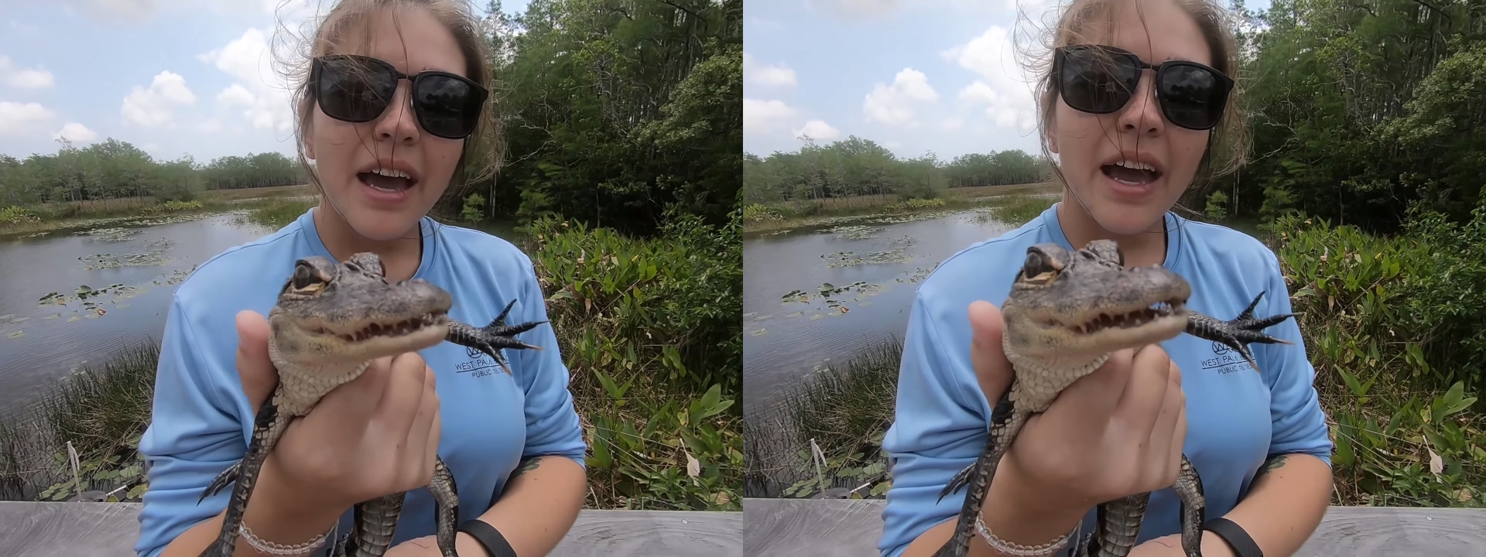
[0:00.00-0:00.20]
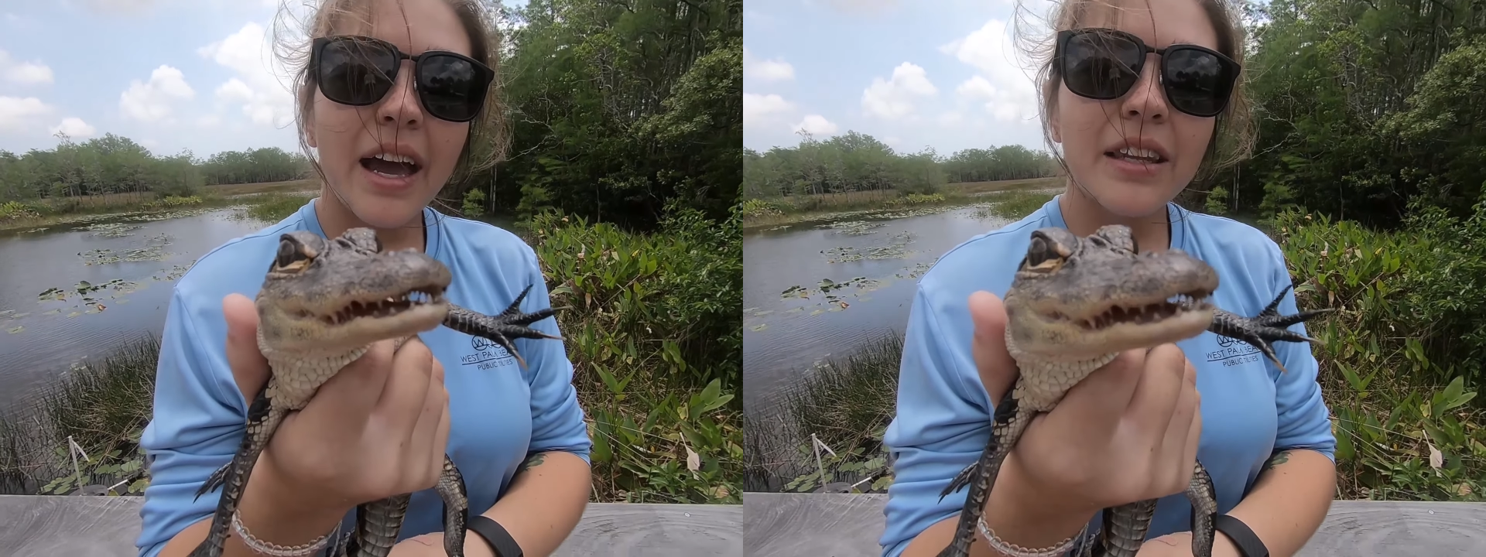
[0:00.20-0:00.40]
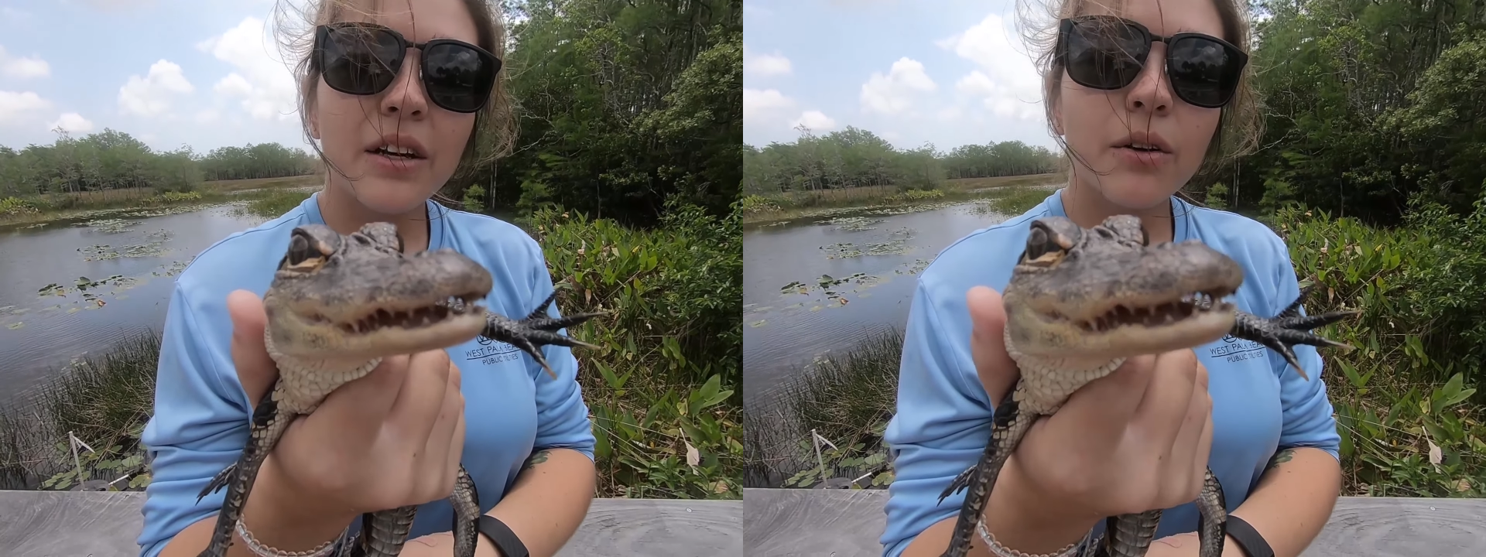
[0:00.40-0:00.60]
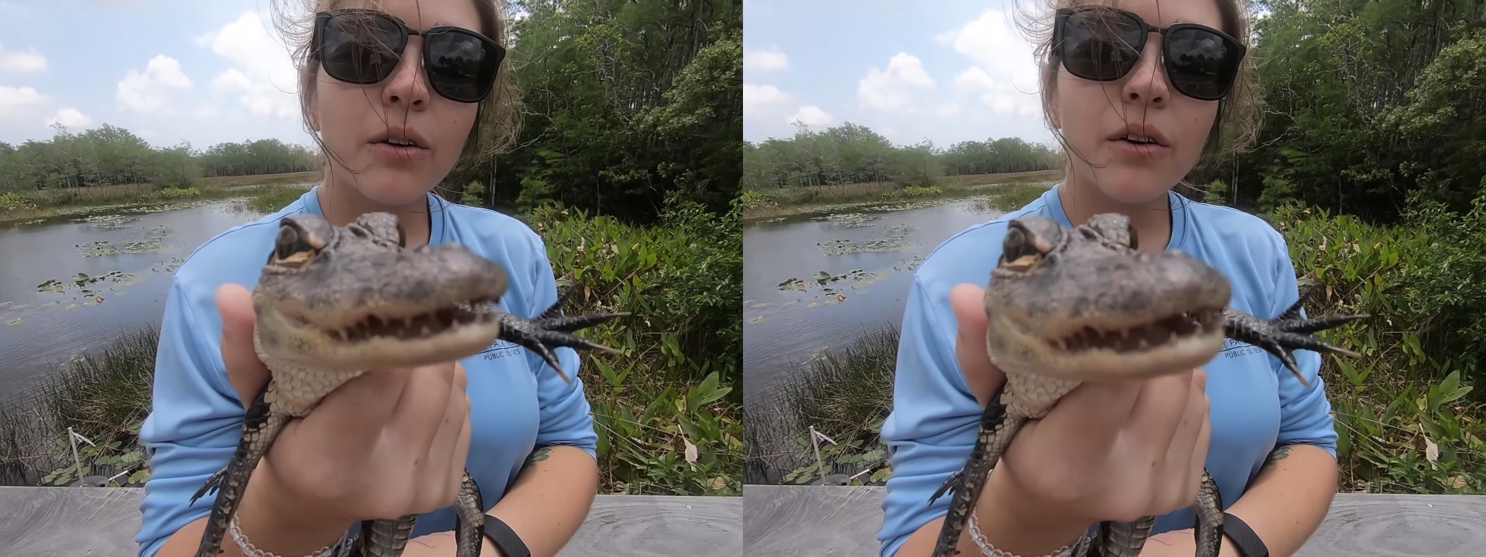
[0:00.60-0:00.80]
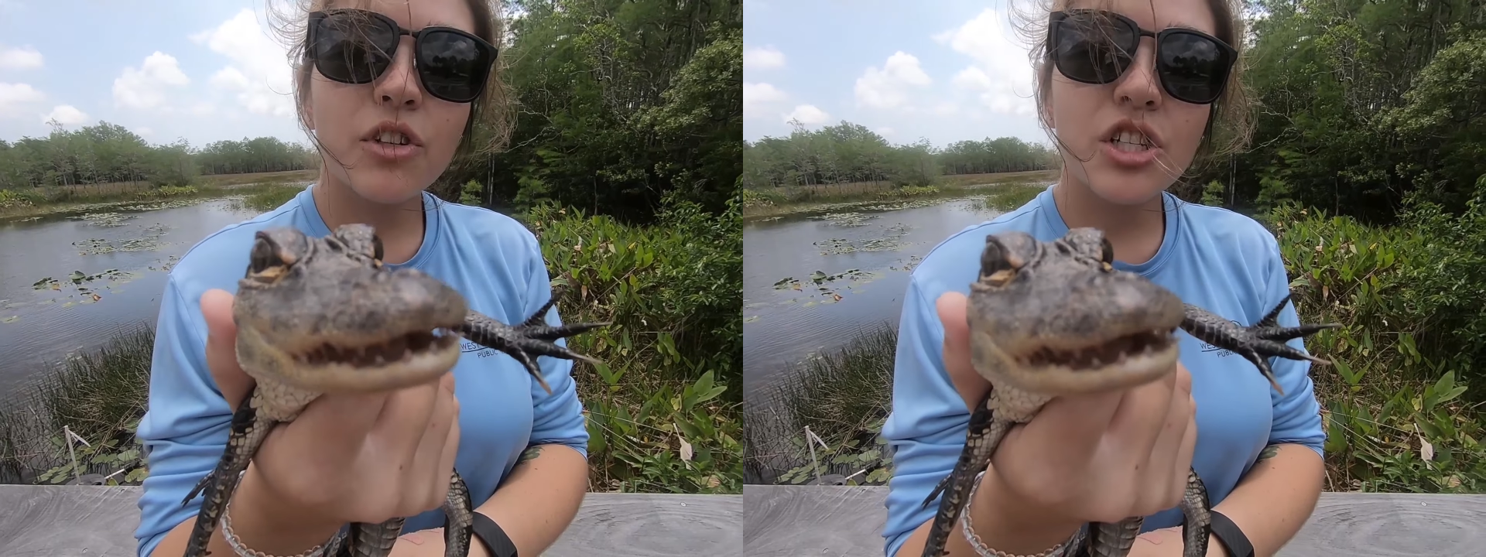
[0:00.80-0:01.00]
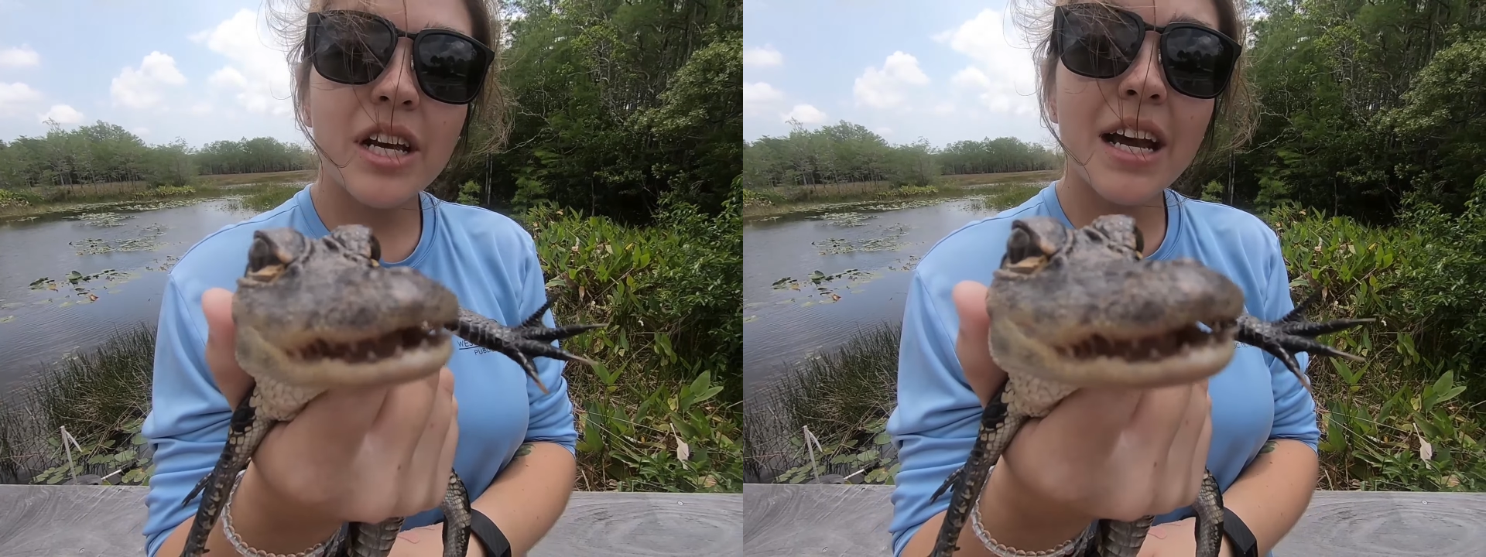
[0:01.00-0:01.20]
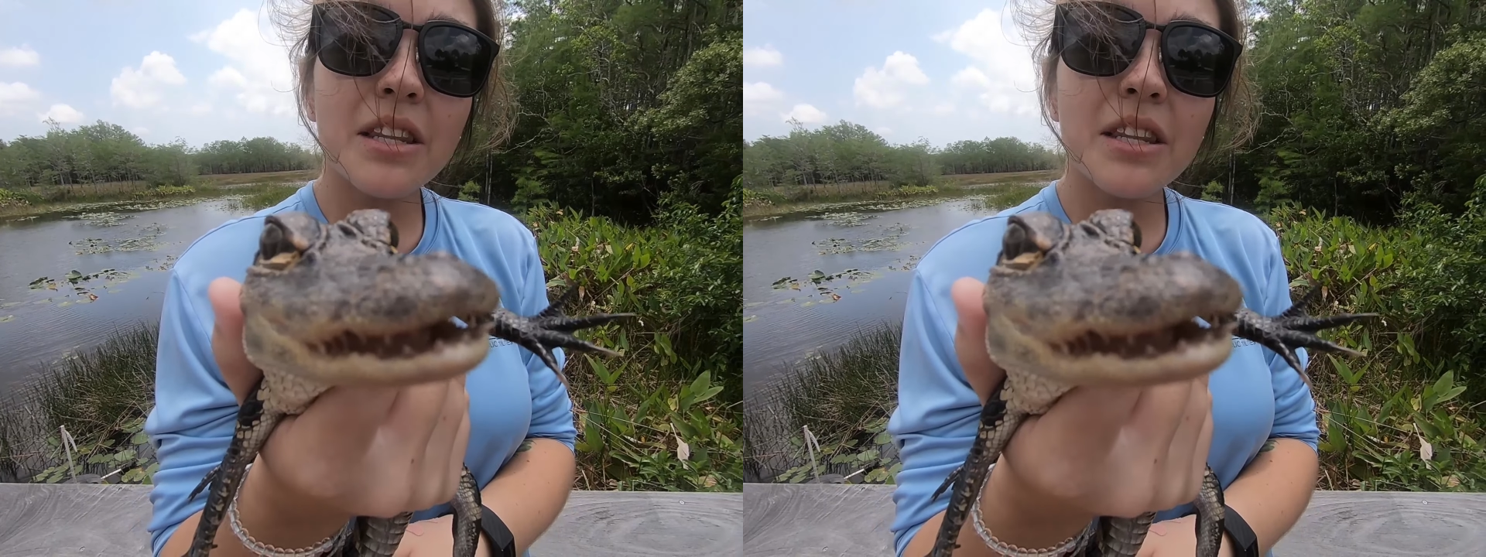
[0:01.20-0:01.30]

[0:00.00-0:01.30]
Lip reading: and they'll shed